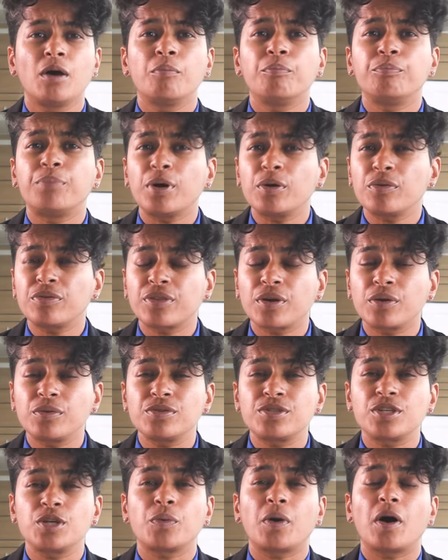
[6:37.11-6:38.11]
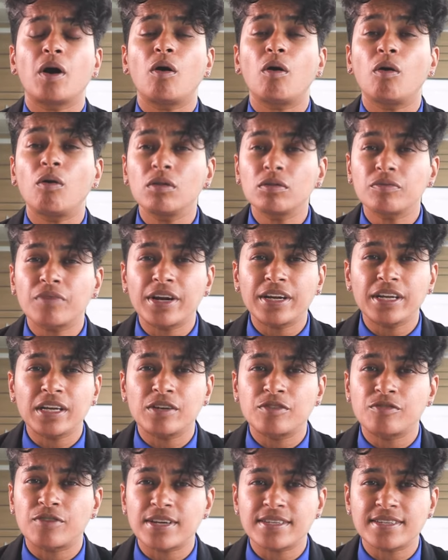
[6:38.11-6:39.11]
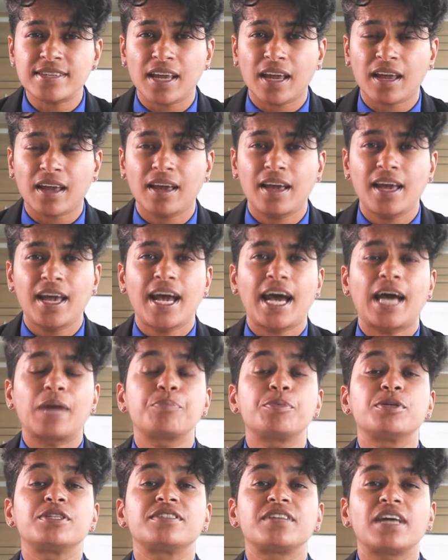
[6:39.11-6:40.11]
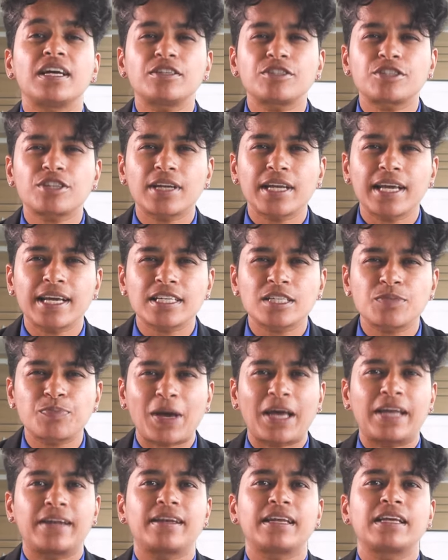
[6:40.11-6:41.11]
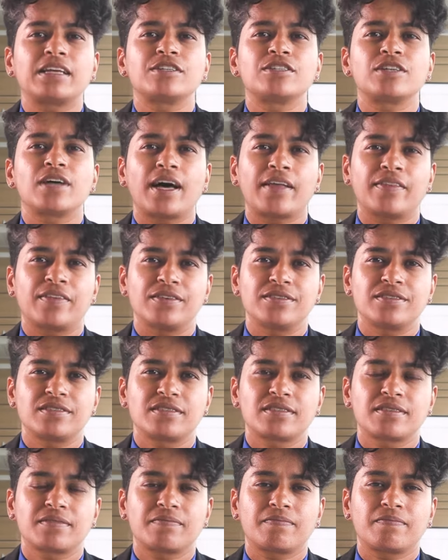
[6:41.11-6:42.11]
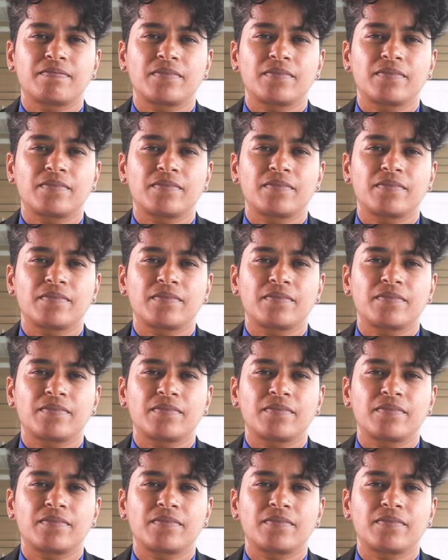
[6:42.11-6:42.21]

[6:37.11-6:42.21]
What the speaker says: both those you are already addressing and potentially expanding to others.